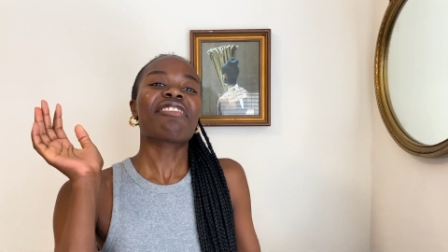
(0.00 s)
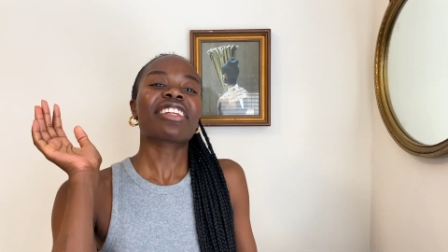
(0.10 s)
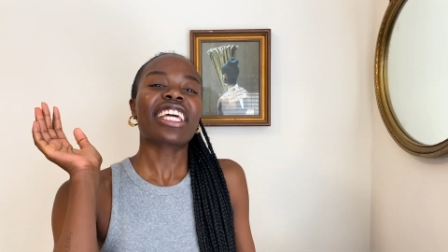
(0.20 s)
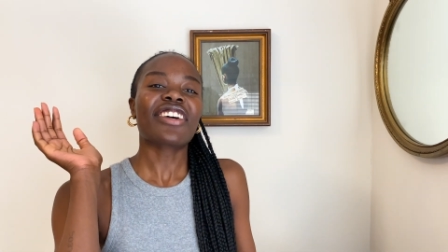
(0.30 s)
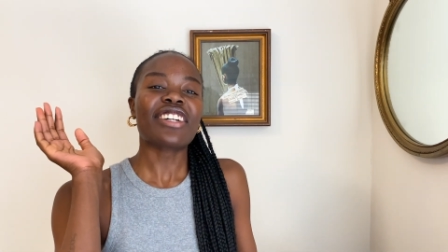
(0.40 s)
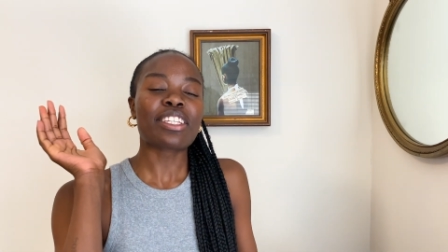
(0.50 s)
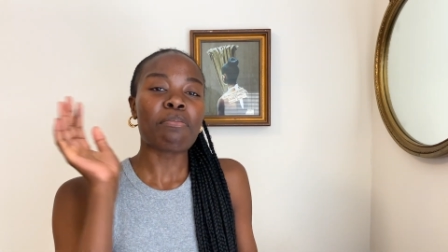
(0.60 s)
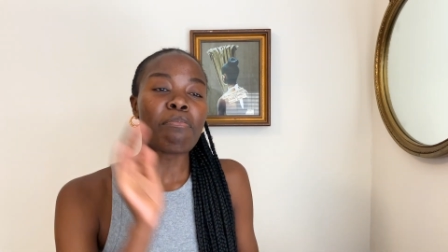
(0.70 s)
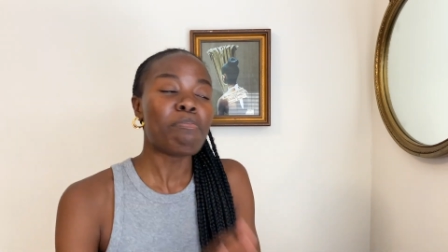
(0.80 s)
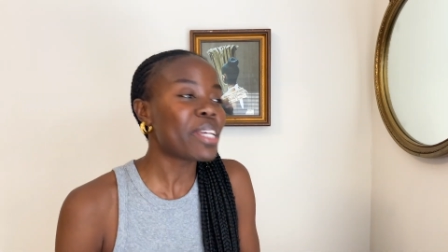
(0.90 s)
everything was
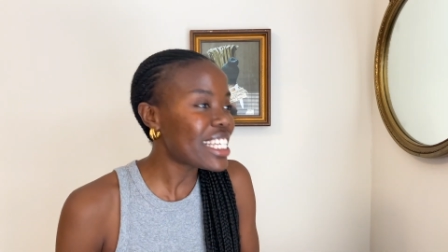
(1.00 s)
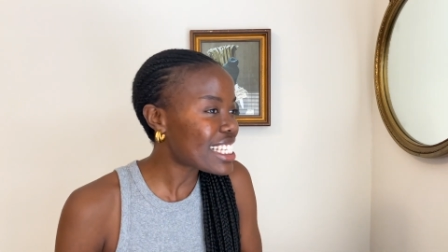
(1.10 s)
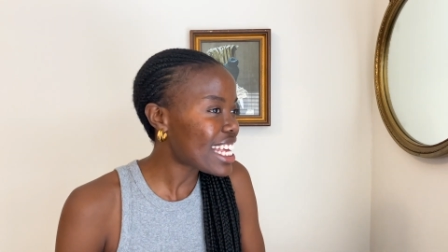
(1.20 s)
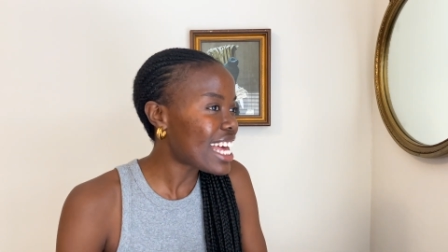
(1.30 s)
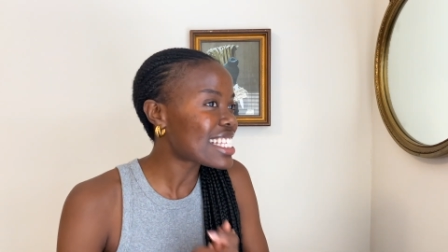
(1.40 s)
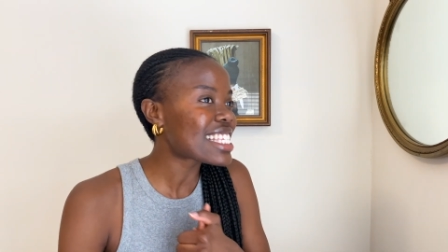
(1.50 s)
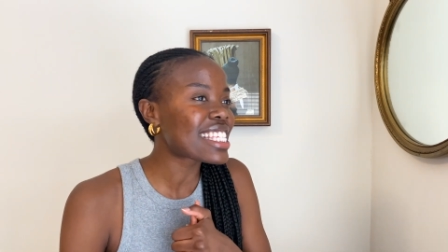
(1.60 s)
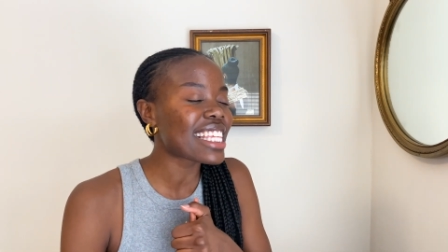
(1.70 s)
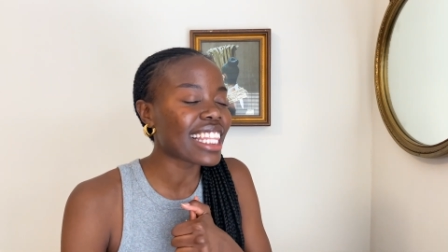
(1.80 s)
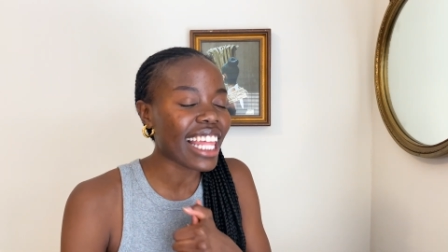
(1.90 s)
beat and
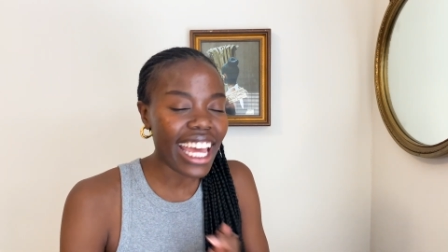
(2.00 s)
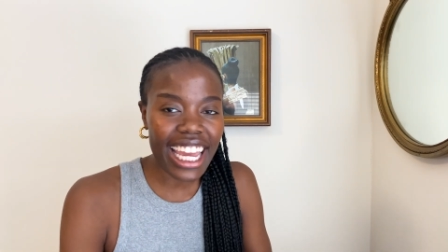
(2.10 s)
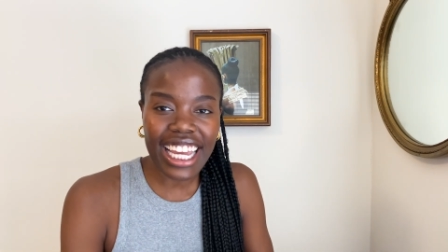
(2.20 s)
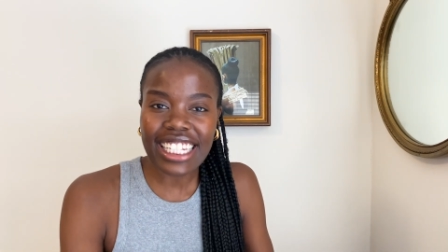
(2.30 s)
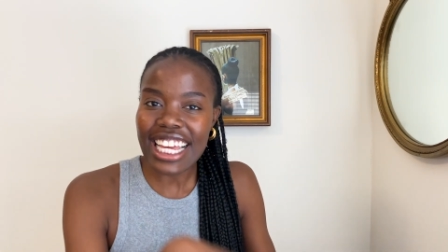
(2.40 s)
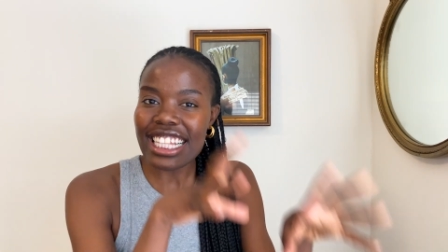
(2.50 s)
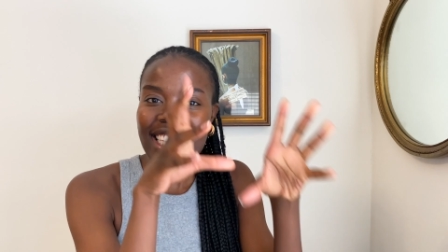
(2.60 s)
slayed